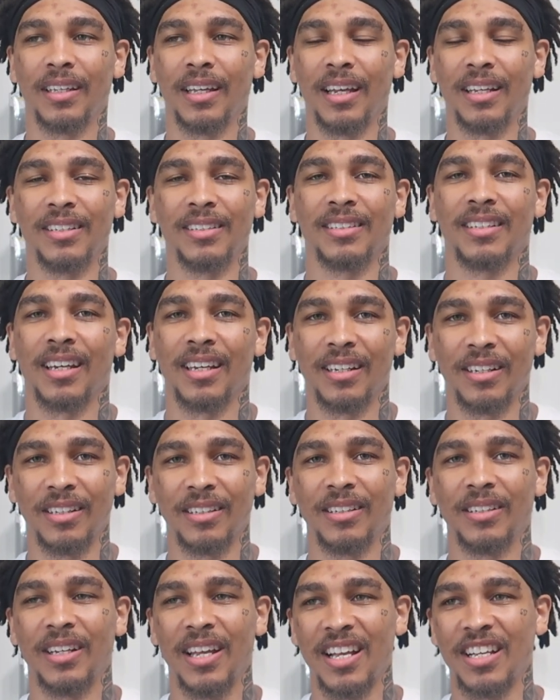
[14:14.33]
And just kind
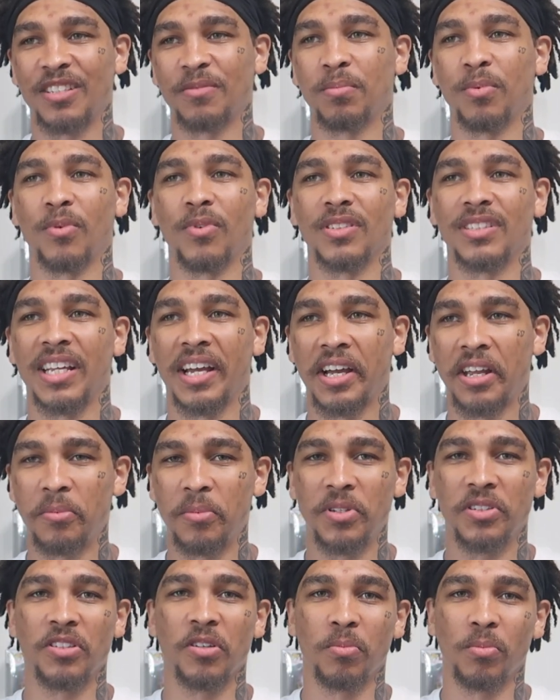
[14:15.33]
of explore. It's not gonna
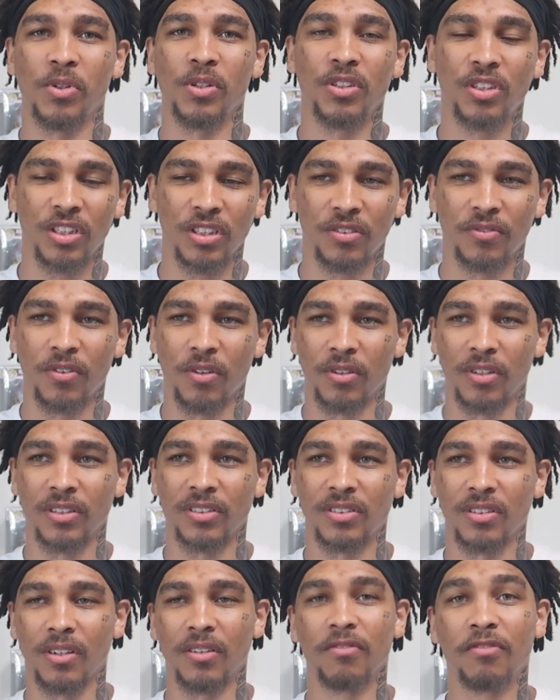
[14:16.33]
be so much just
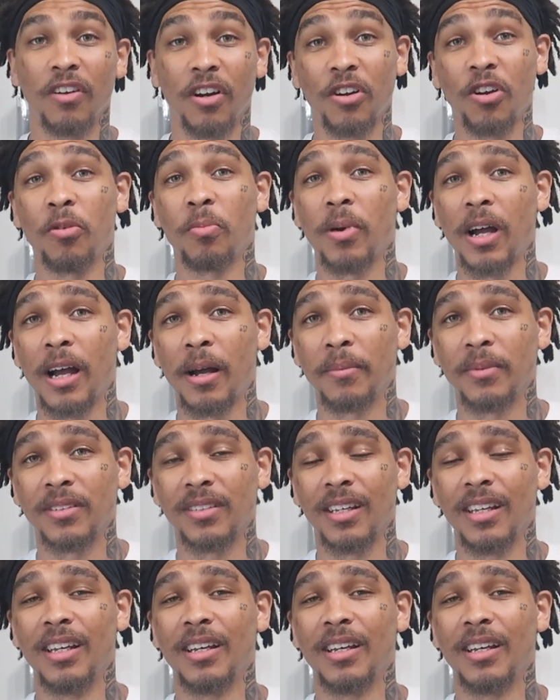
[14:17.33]
focused on Funko Pops,